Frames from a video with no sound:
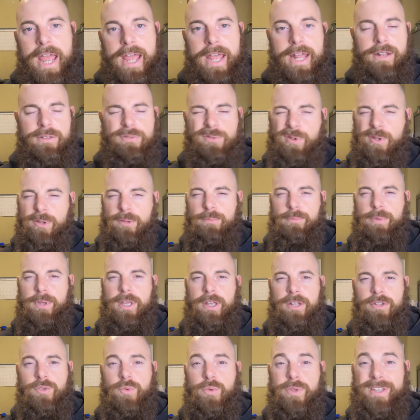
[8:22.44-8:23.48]
and it
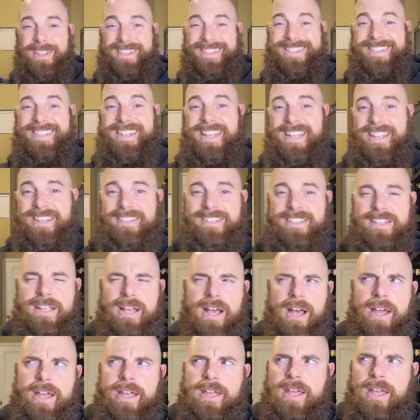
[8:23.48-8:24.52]
begins with a C,
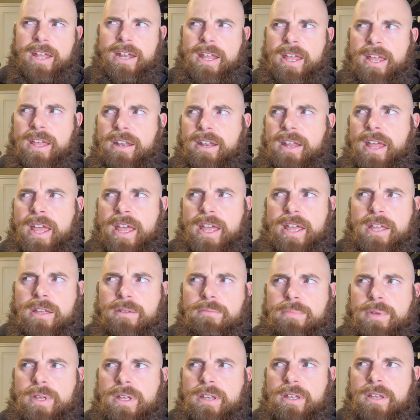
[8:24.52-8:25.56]

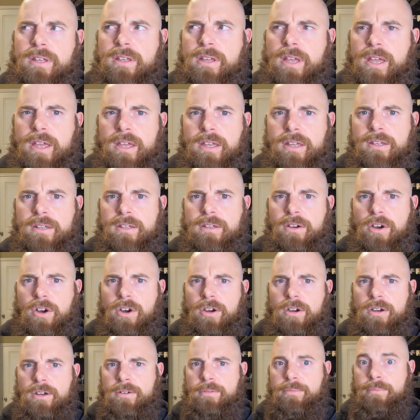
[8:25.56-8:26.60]

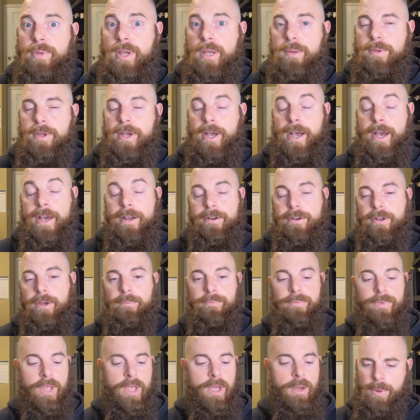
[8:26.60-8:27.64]
C-I-N-N-A-B-A-R, maybe, I don't
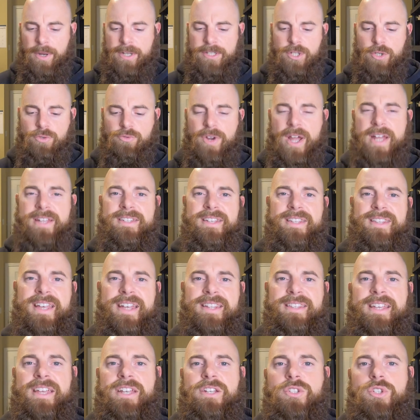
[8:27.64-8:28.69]
know. But it's a resin
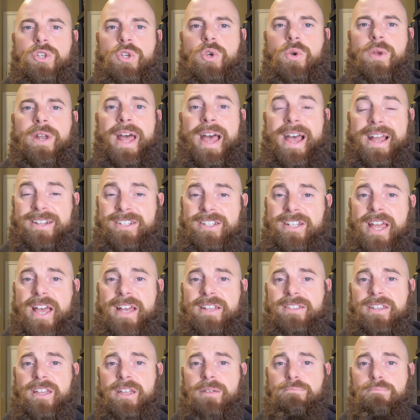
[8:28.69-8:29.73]
that they do and it actually
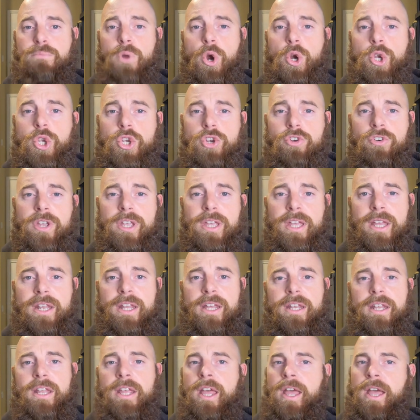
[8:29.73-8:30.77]
has like mercury in
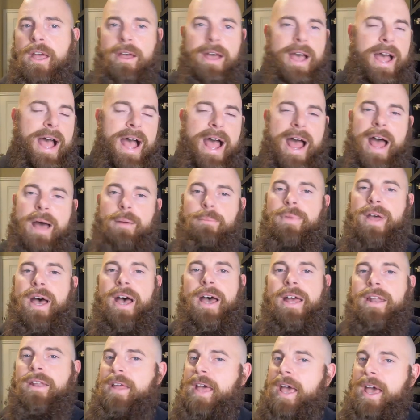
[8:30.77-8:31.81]
it. I'm
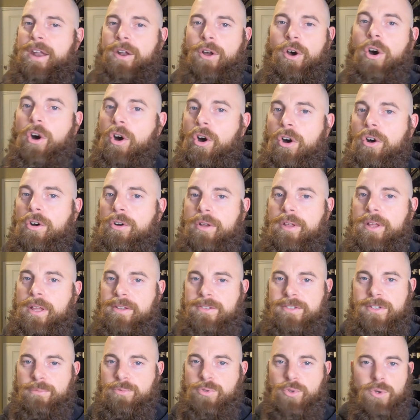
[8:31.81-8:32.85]
not at all
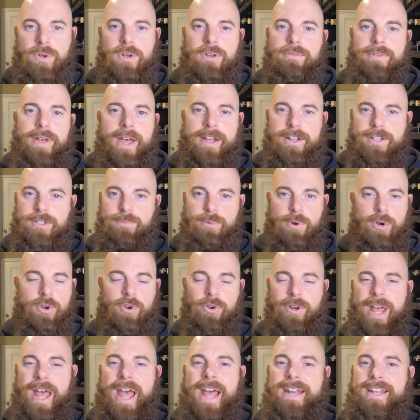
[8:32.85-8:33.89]
some sort of expert
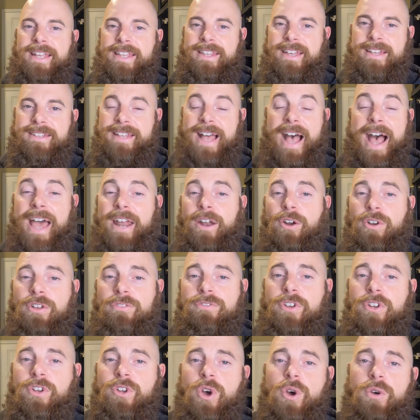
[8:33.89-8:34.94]
on any of this. I don't
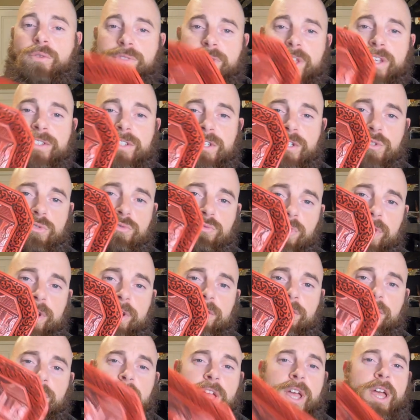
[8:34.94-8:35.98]
even know if this is
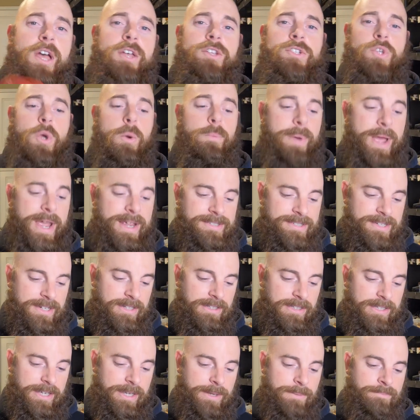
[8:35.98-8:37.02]
real. So
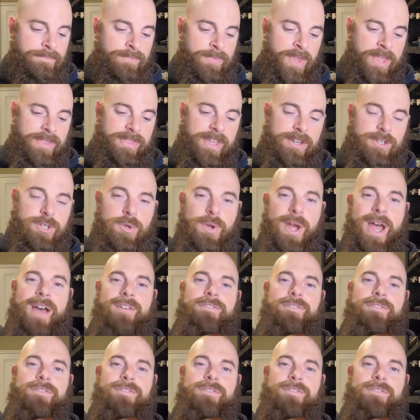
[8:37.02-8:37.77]
basically, they do